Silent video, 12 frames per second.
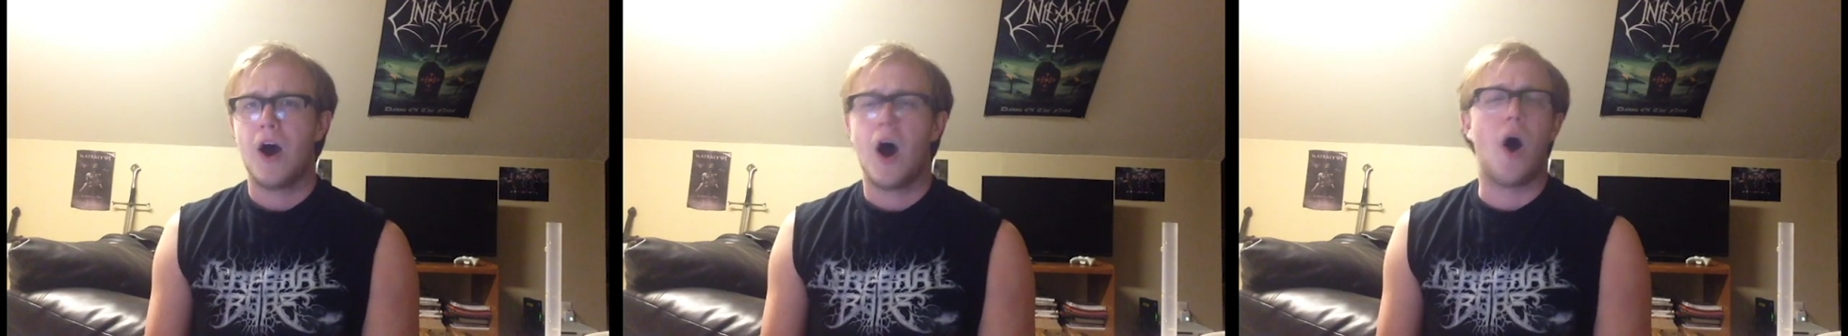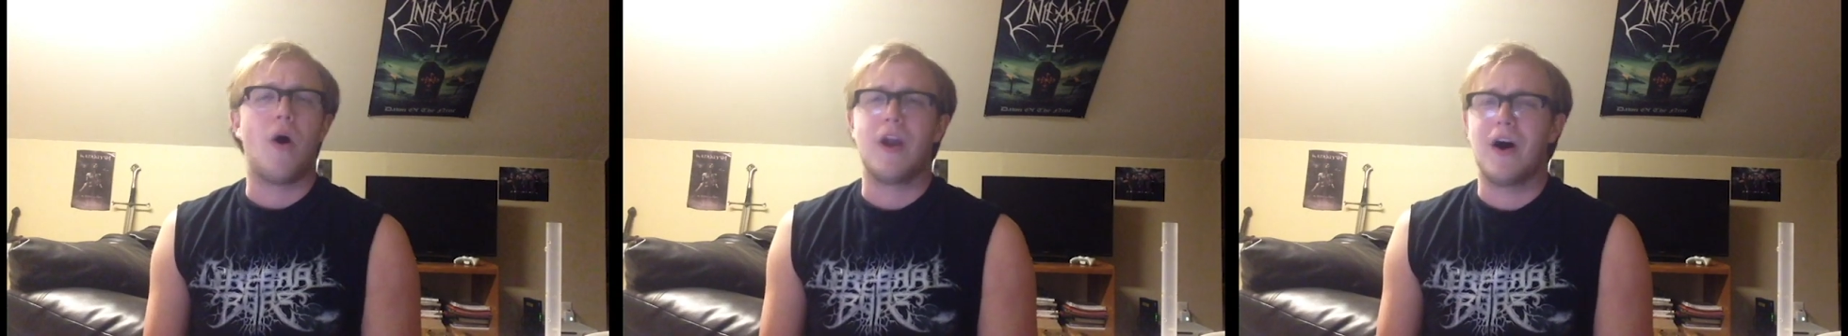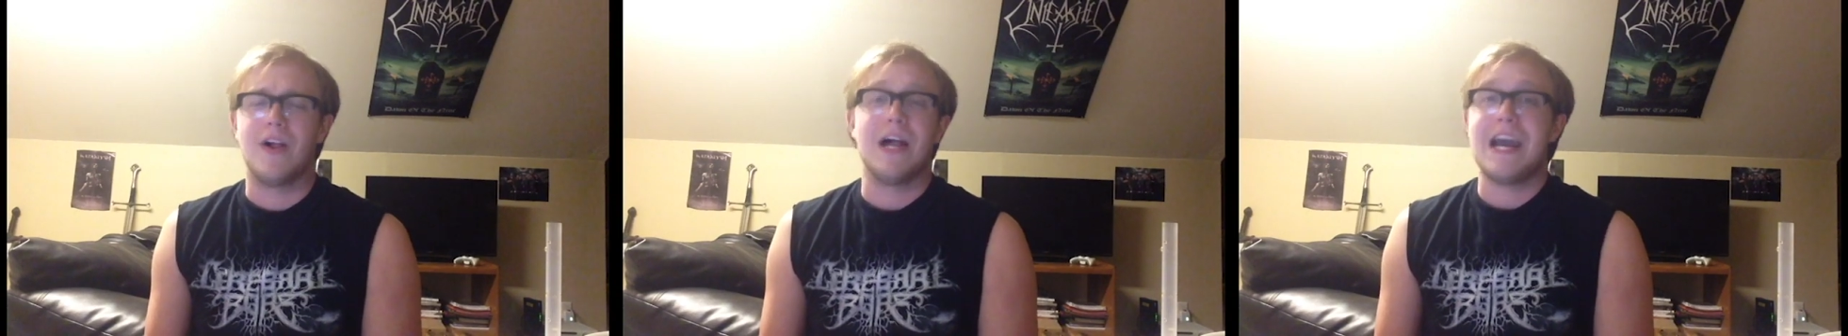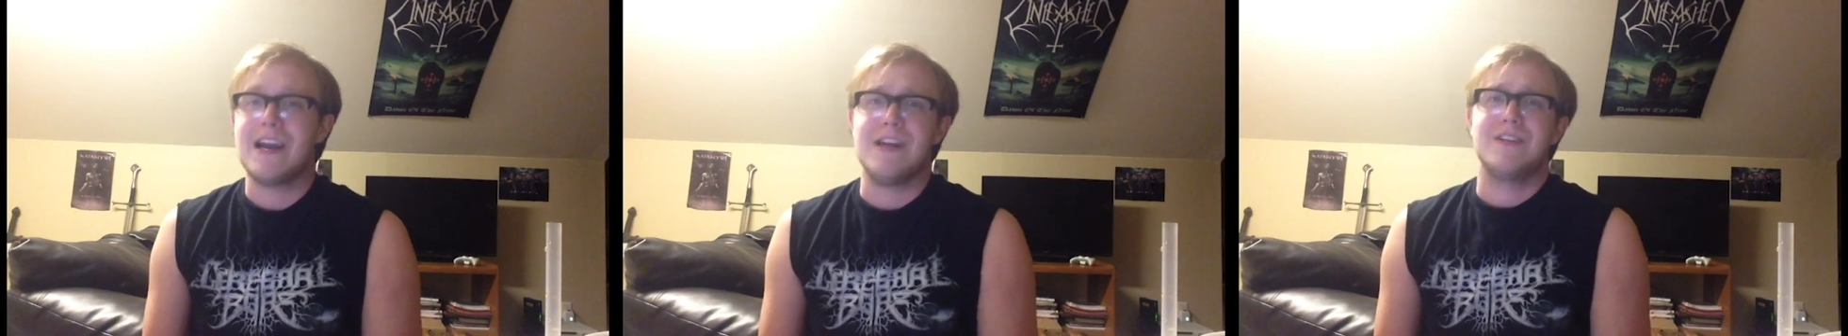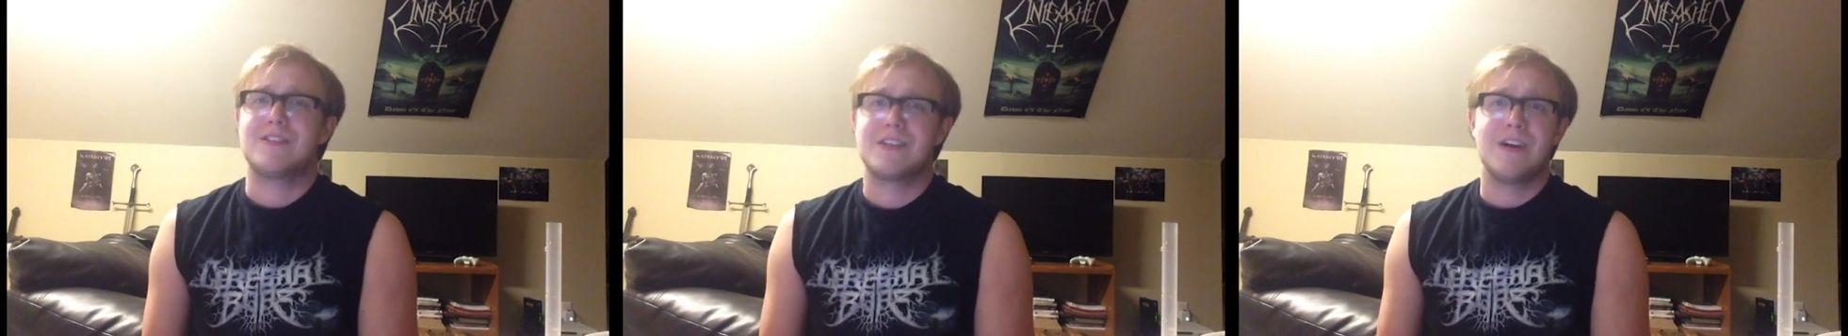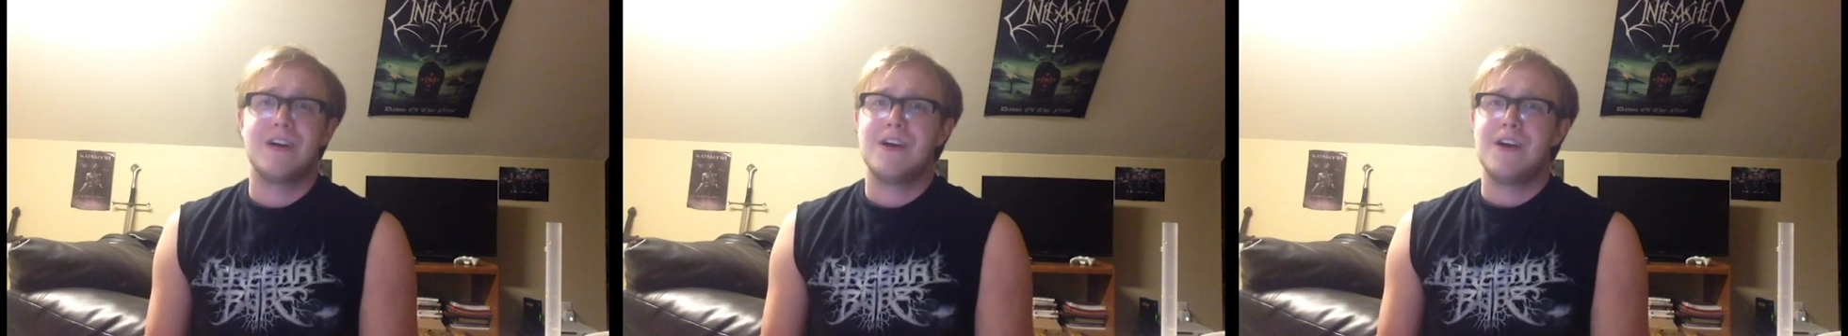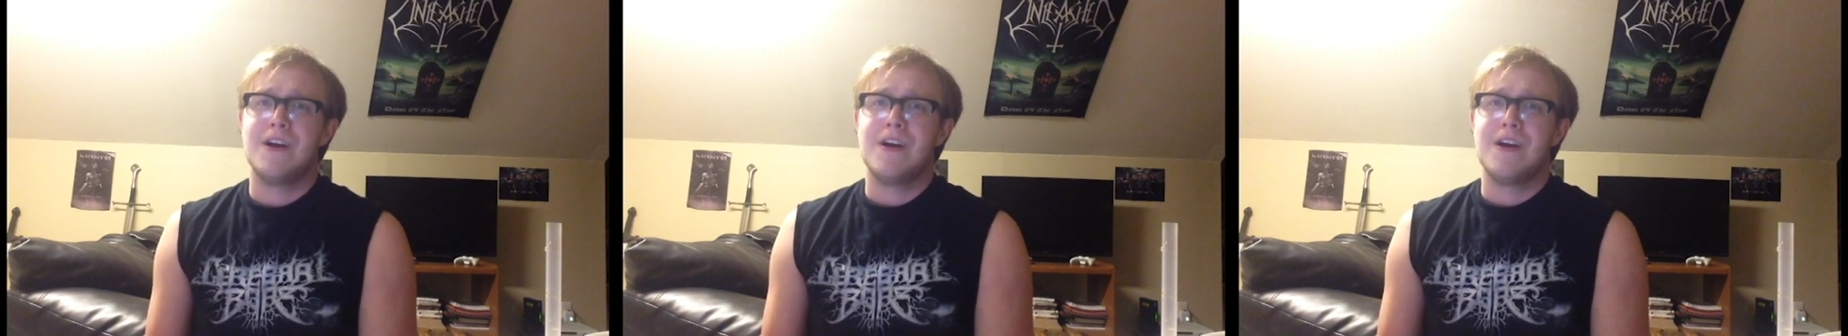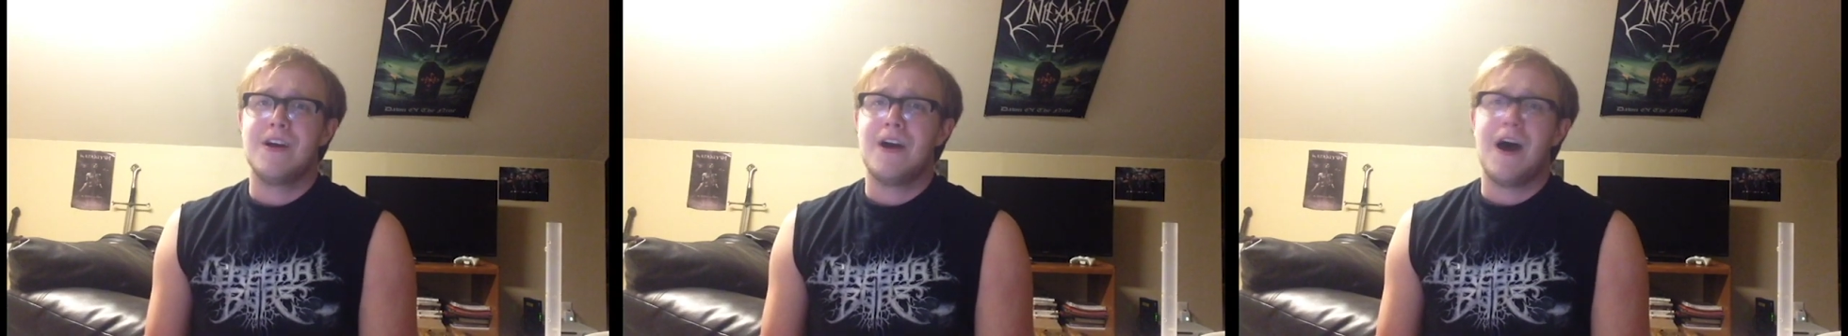Oh, and all ladies,
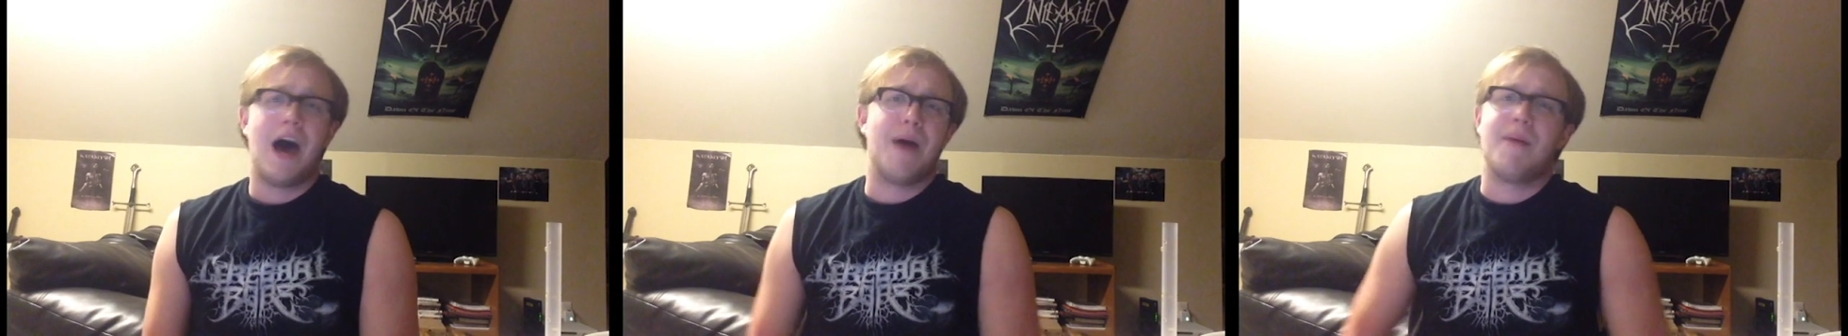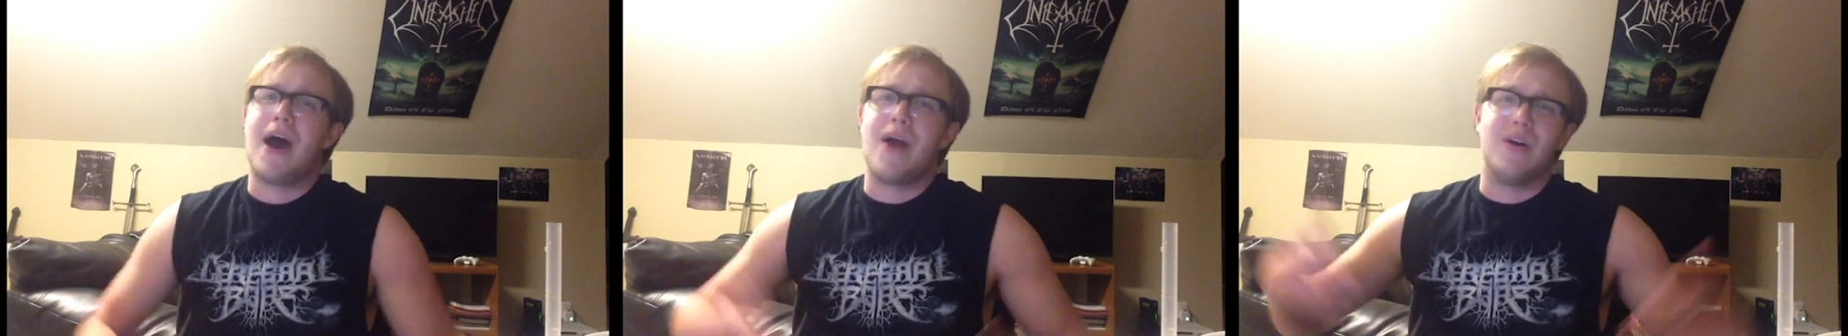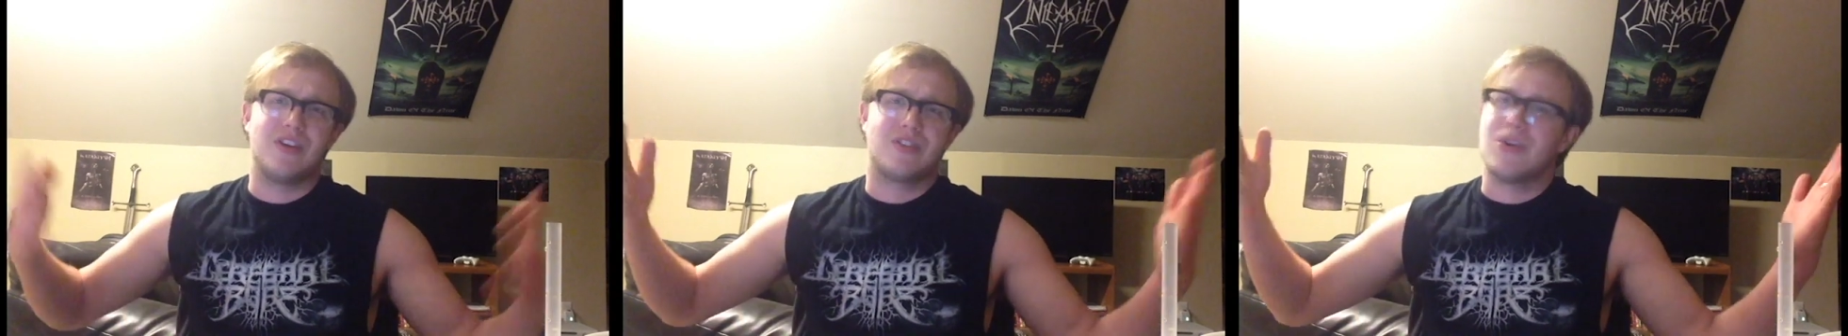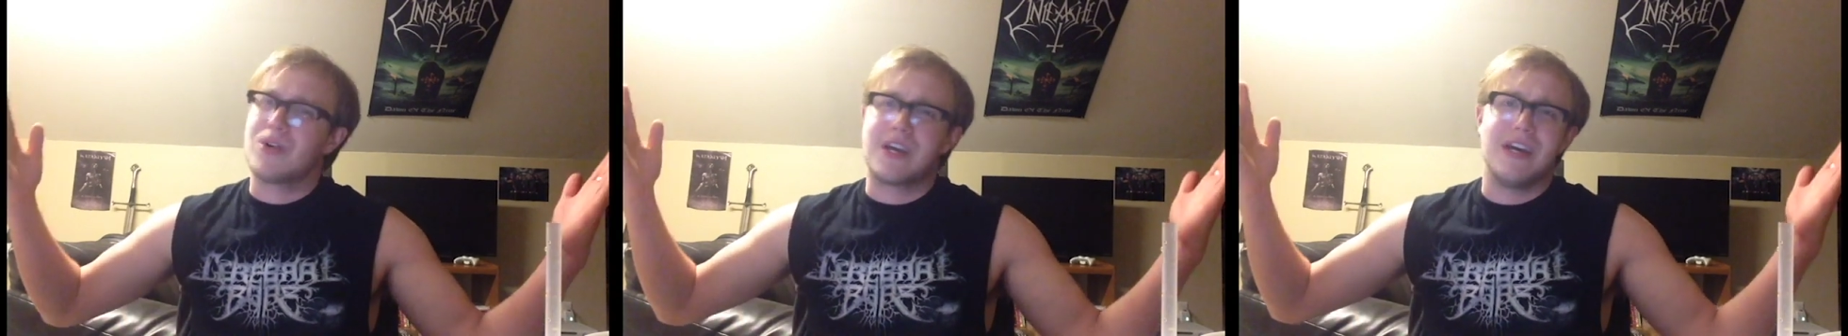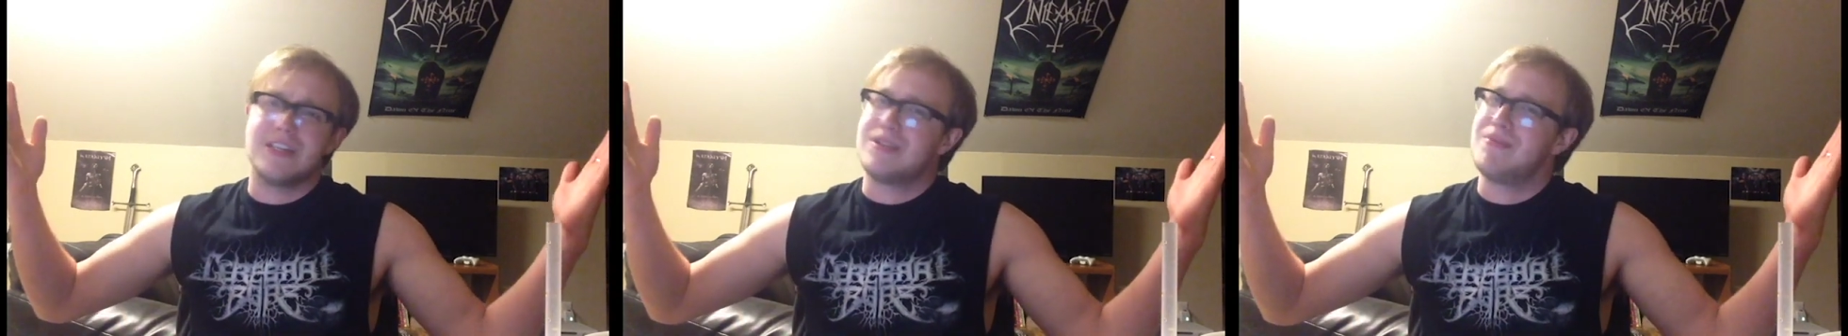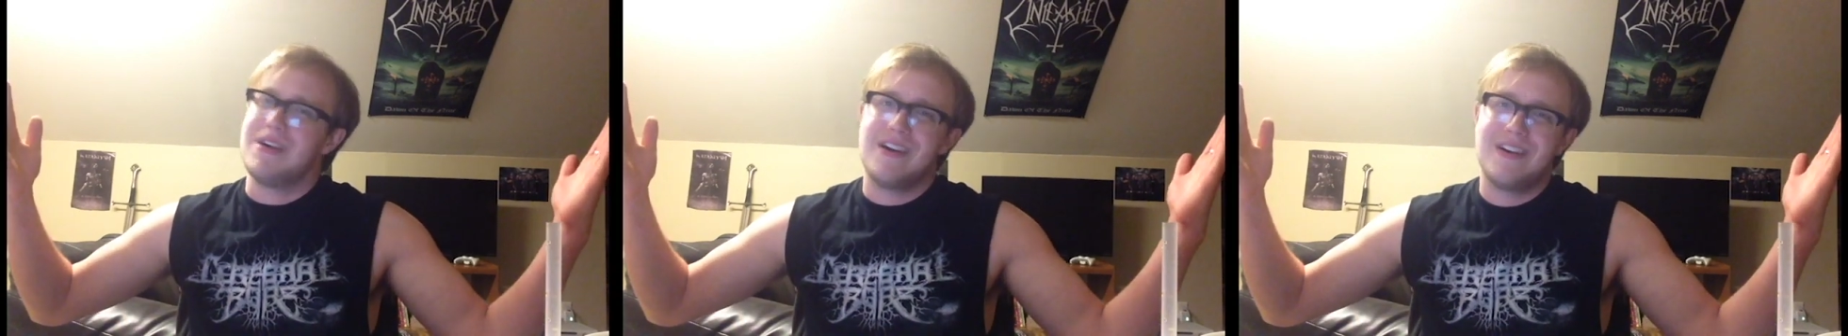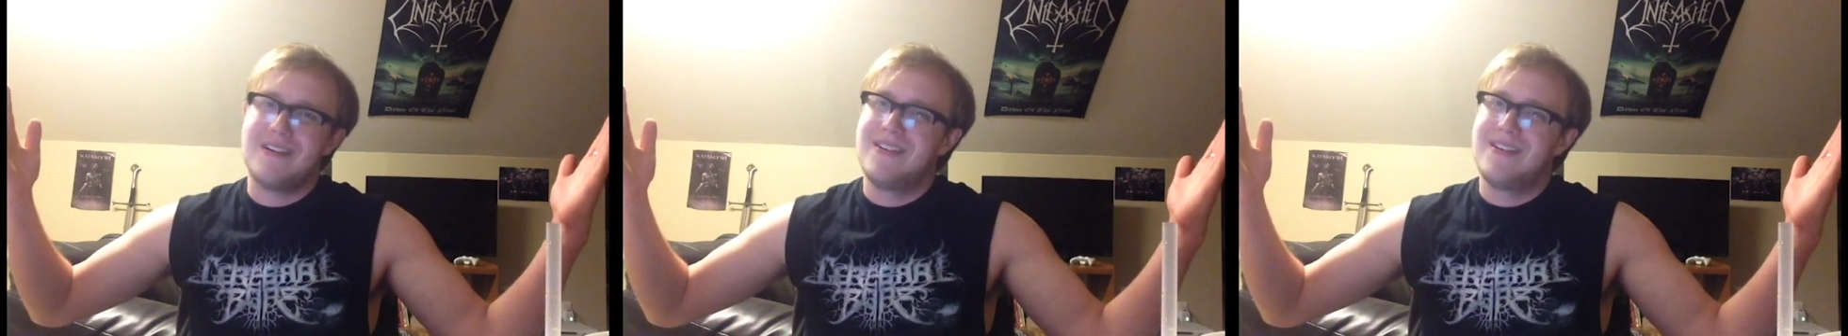I'm Irish, so kiss me.